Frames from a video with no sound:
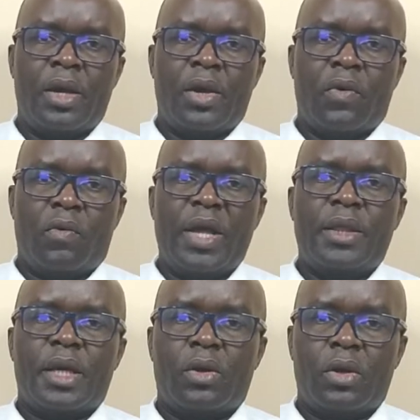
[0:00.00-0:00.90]

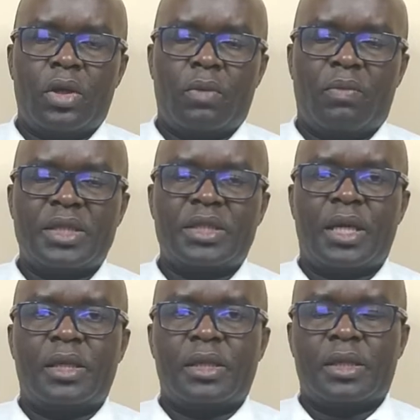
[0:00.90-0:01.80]
when the colonial
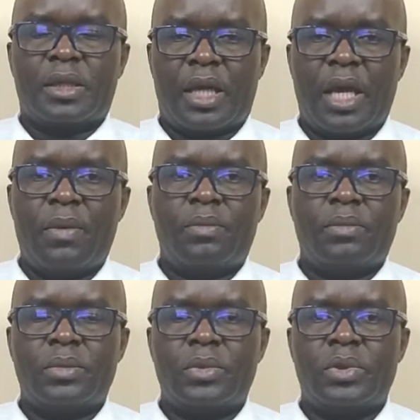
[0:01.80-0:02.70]
masters came
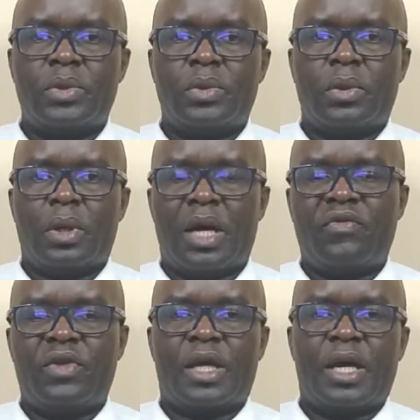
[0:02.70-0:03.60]
to
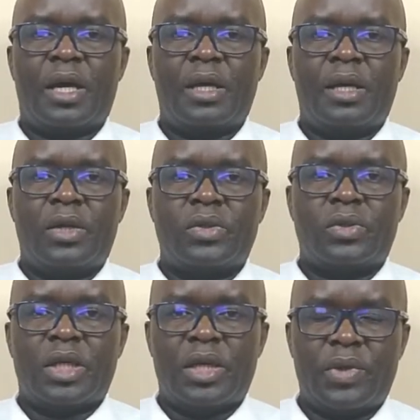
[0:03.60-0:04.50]
Africa
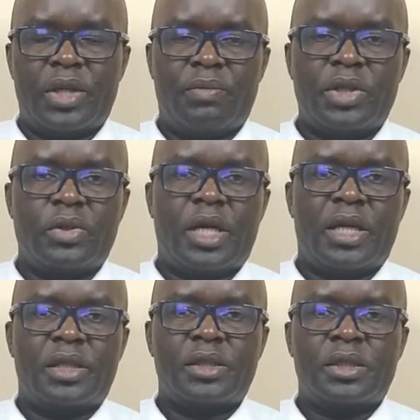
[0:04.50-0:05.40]
together with the
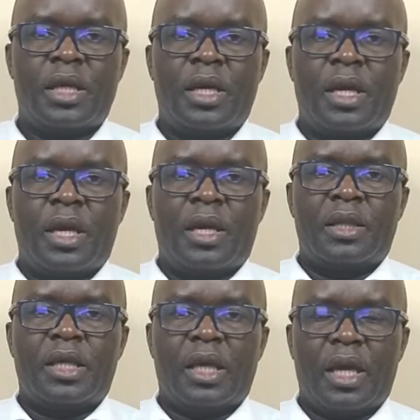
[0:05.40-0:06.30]
missionaries,
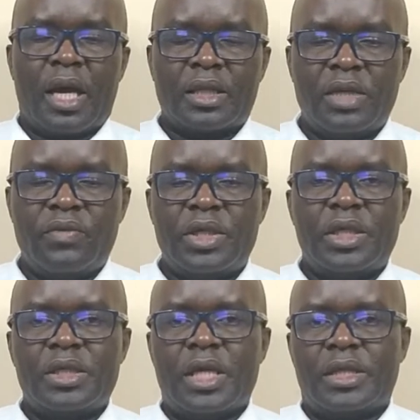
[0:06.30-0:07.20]
the
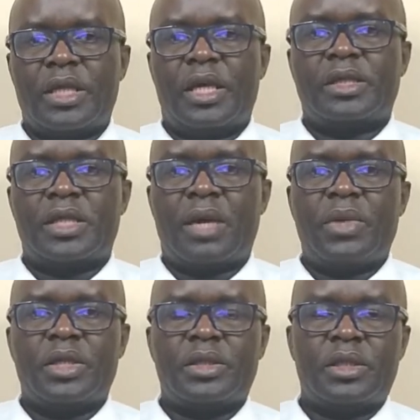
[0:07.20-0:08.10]
activities that they
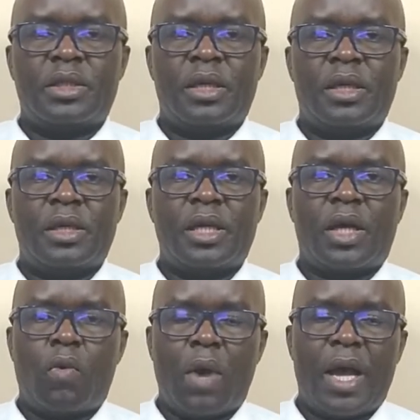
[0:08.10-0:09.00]
established
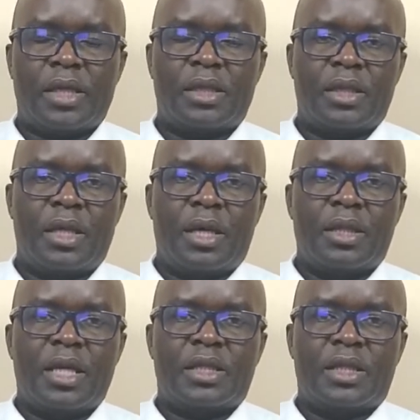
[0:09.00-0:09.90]
required
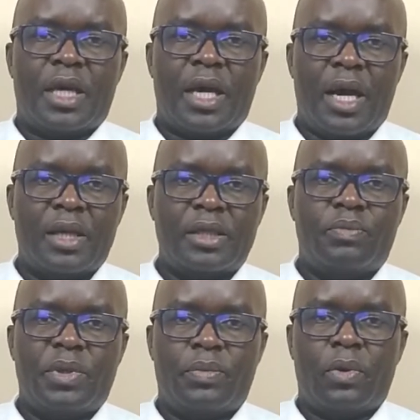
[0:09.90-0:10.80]
that they
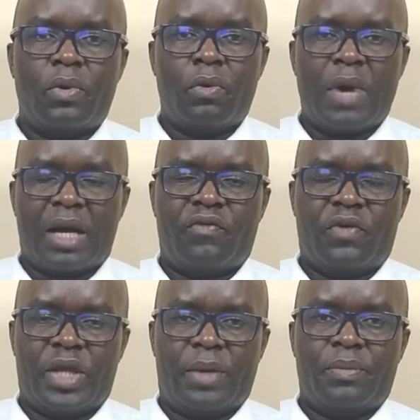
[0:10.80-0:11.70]
had people who work
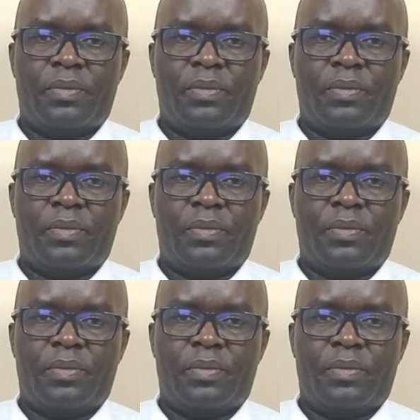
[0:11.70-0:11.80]
for them.